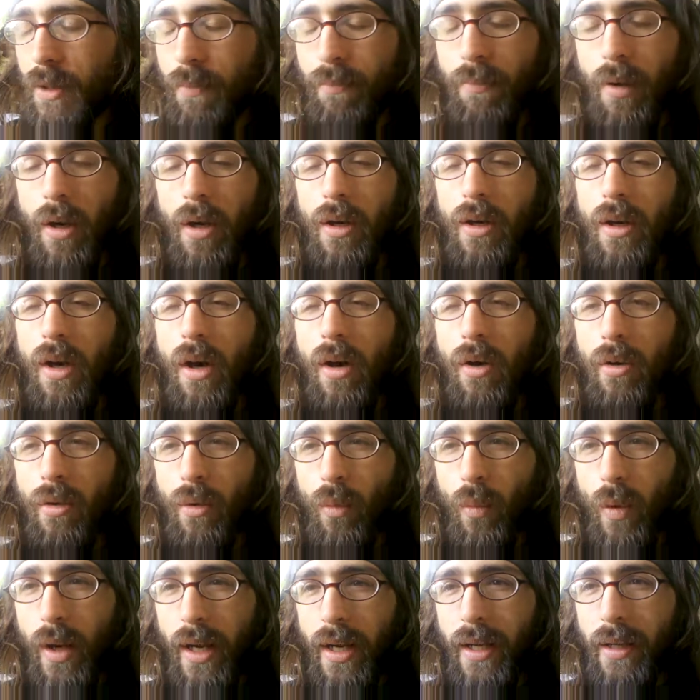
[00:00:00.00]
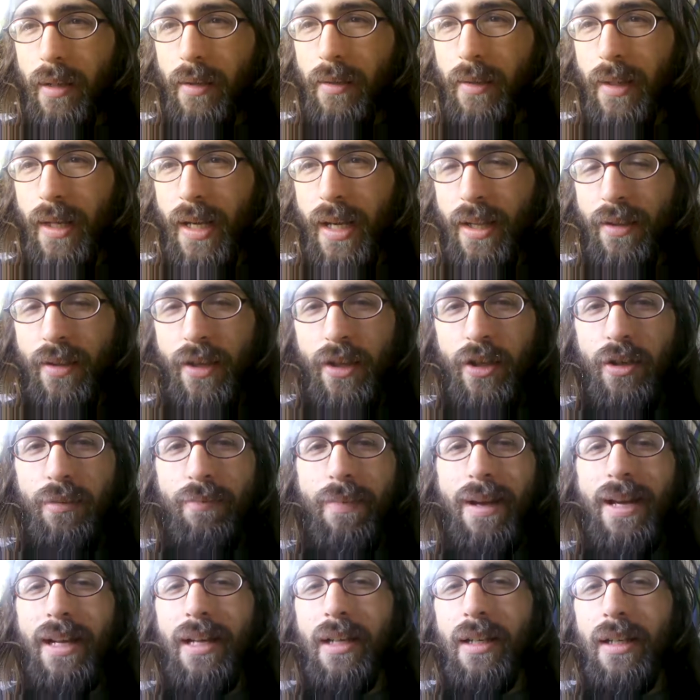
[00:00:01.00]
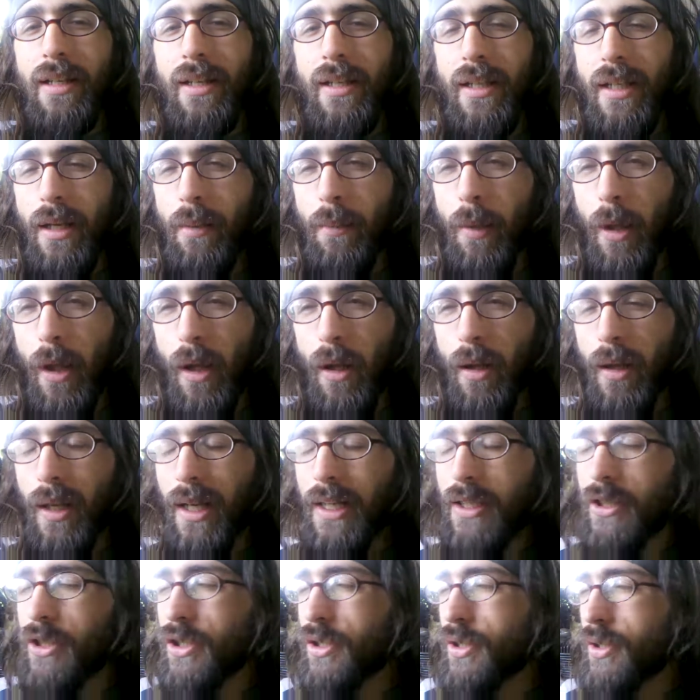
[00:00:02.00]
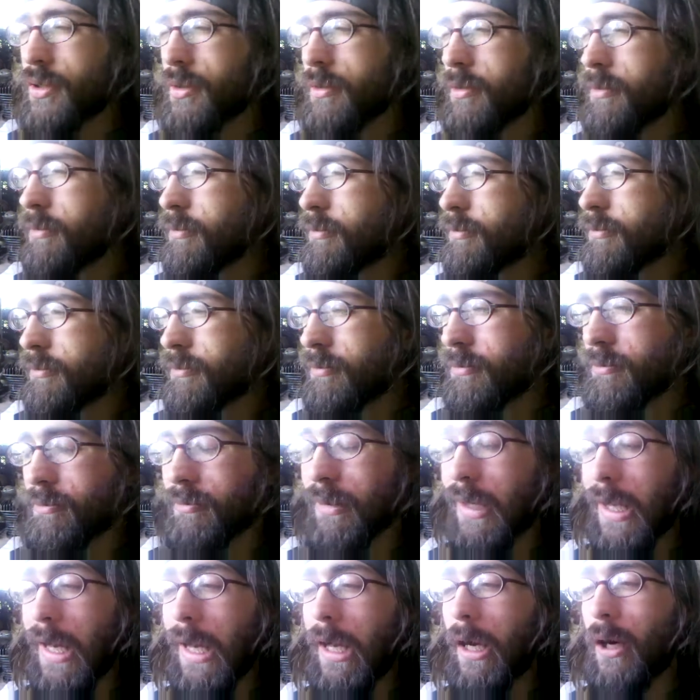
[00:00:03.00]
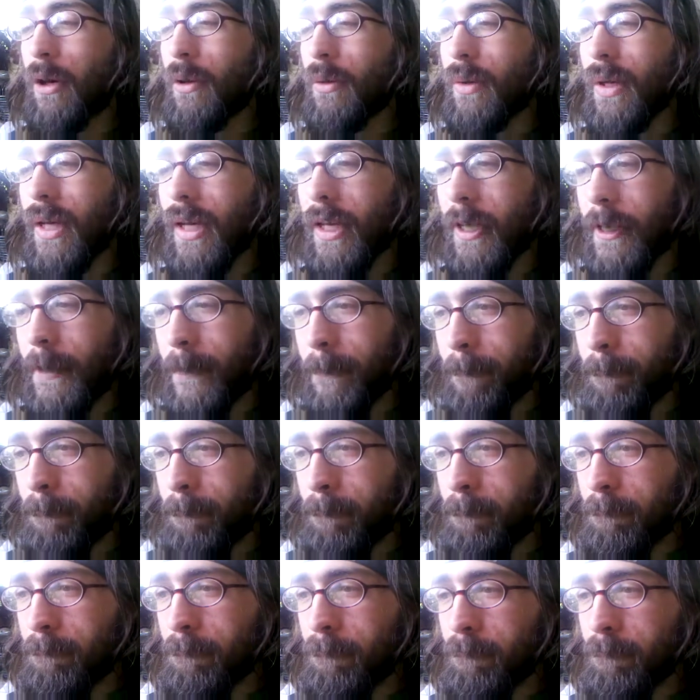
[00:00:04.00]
to burn all the way, and then you're making it dimmer. I don't get it.